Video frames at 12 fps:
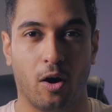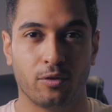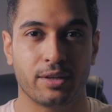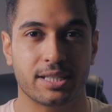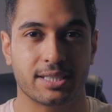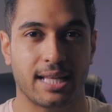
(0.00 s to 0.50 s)

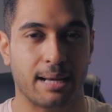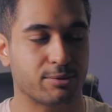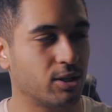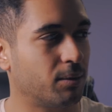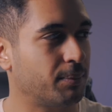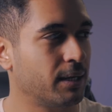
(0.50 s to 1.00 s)
on this
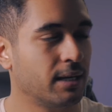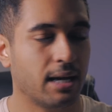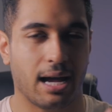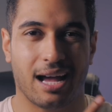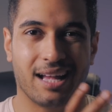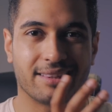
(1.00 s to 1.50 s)
laptop
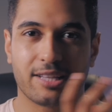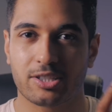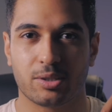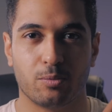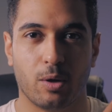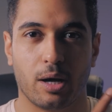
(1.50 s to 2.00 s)
uh,
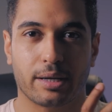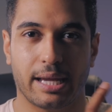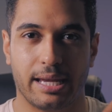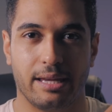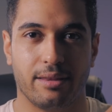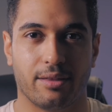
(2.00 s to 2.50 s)
doesn't work
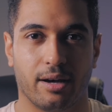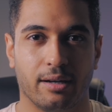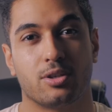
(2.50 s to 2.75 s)
either.